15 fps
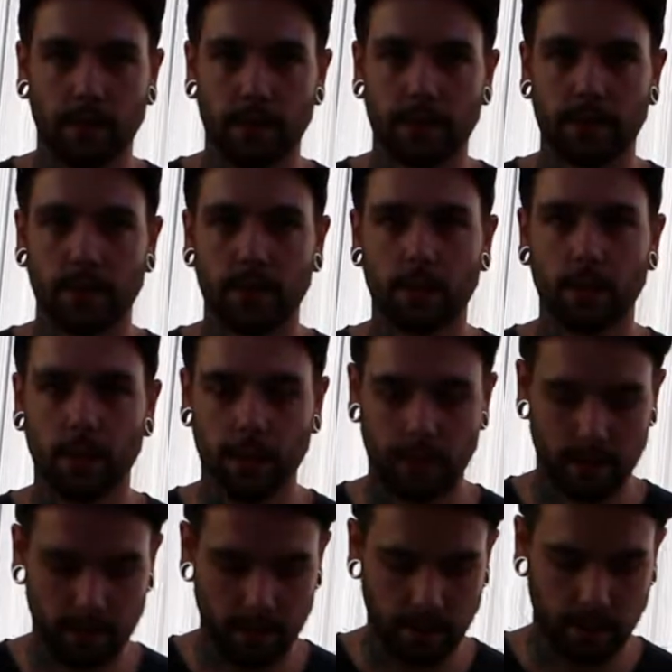like chicken
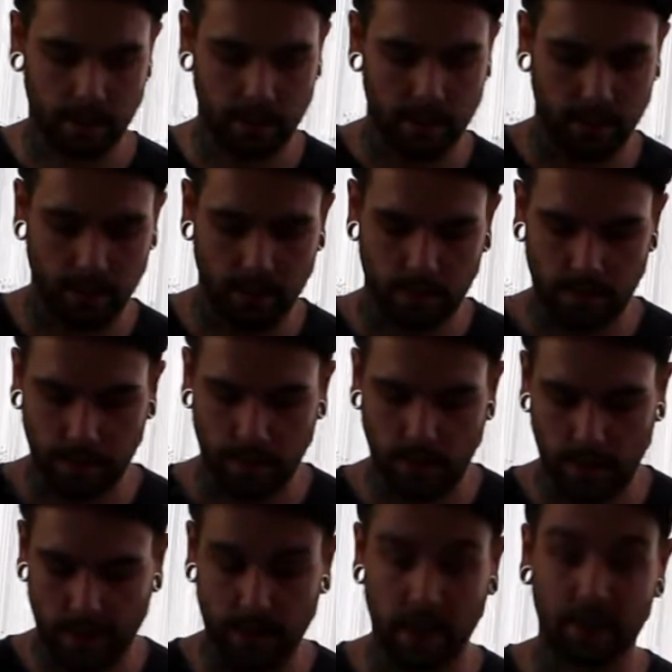wings
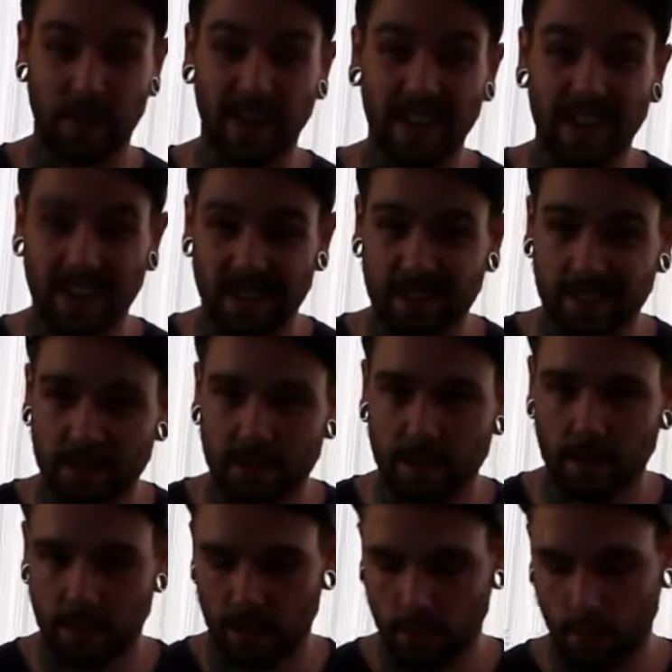and they're big enough,
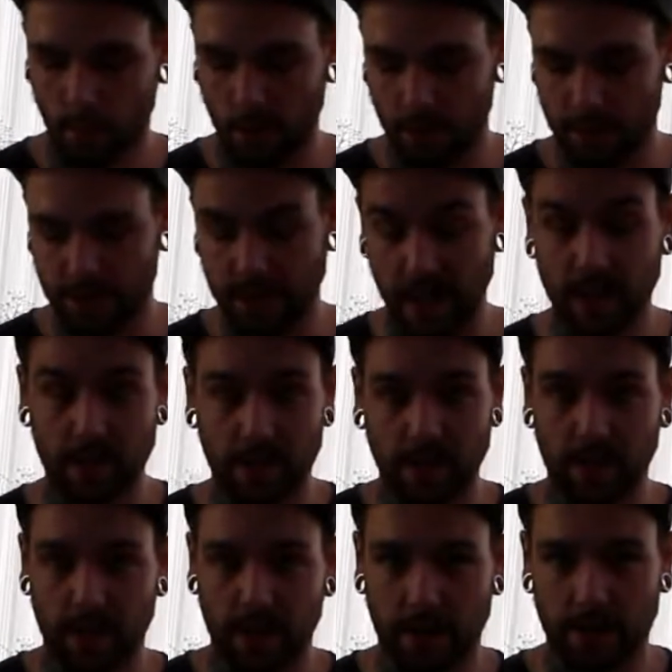worth saving
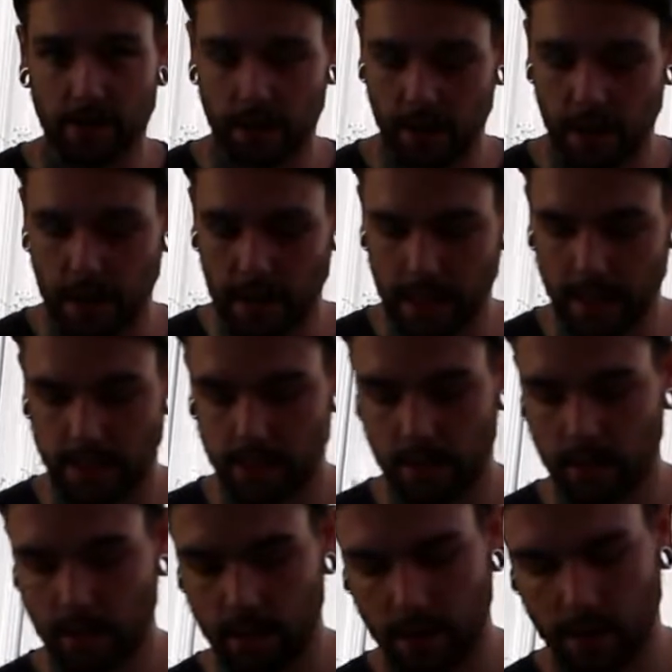and actually cleaning,
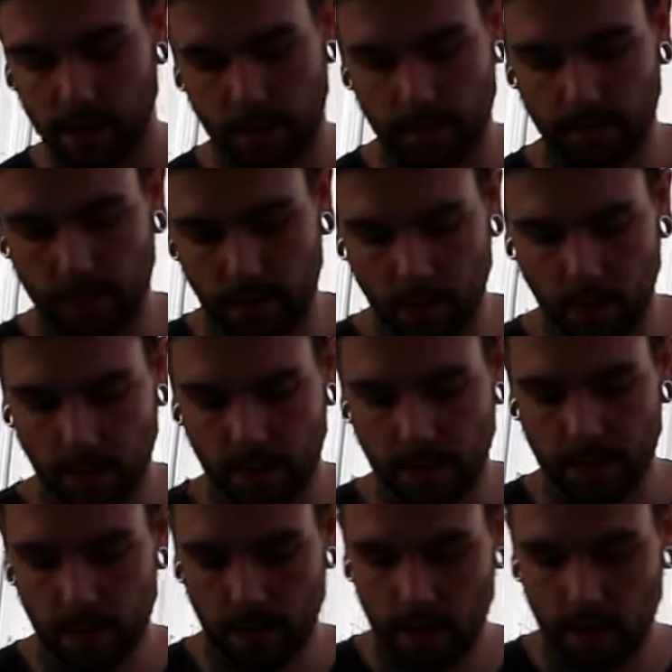go ahead.